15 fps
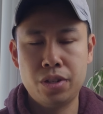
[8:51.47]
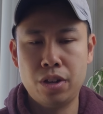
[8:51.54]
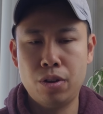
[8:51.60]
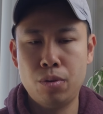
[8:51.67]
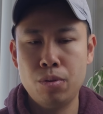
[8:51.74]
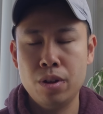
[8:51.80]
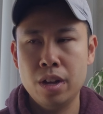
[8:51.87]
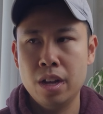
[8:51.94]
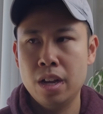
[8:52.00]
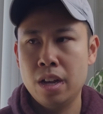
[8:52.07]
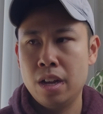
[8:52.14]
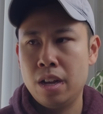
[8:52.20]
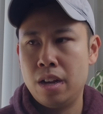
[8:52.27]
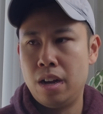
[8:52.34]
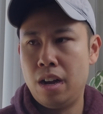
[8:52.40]
So
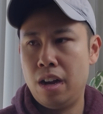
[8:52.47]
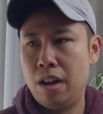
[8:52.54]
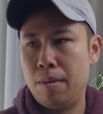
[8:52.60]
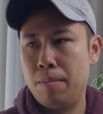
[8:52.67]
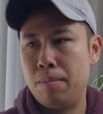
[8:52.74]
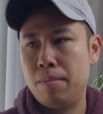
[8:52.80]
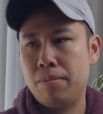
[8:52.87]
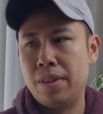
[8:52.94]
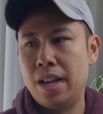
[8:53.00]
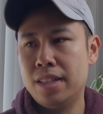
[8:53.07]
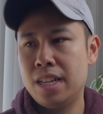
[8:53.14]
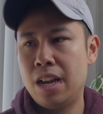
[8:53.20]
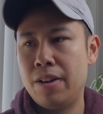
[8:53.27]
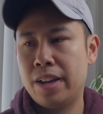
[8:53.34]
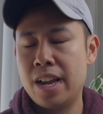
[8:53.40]

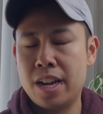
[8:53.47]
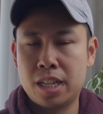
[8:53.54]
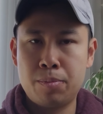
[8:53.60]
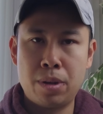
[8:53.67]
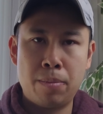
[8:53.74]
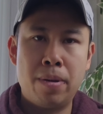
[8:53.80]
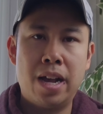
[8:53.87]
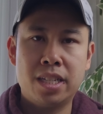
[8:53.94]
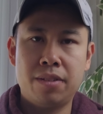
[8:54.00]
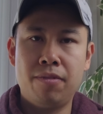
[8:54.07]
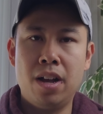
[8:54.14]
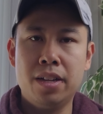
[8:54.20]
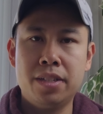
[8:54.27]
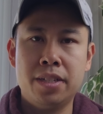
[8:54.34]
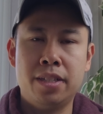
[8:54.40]
that's how I can explain
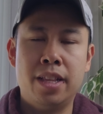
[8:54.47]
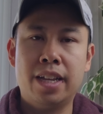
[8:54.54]
passive losses.